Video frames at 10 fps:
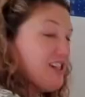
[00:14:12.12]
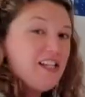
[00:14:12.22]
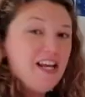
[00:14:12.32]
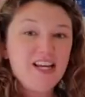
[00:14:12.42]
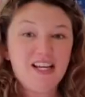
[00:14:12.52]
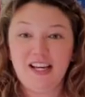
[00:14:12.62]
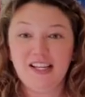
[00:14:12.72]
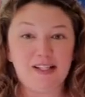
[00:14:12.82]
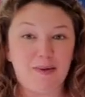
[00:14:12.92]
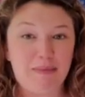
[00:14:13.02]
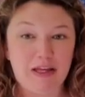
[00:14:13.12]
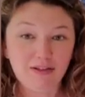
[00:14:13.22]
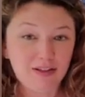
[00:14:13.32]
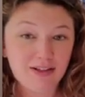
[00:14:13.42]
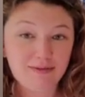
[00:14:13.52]
take some
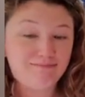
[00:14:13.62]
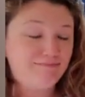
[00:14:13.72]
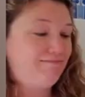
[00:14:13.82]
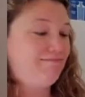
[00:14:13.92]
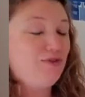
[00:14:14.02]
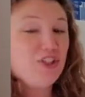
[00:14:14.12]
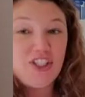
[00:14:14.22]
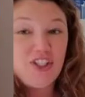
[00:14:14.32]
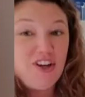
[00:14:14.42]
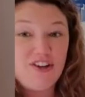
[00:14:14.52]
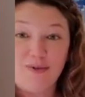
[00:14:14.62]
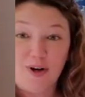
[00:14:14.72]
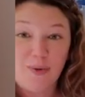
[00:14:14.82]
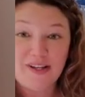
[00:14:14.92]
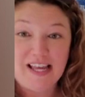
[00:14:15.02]
milk, which you
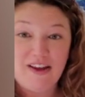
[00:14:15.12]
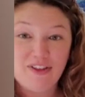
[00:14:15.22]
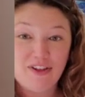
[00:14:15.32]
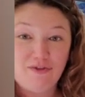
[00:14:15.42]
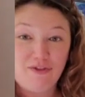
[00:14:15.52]
always have in the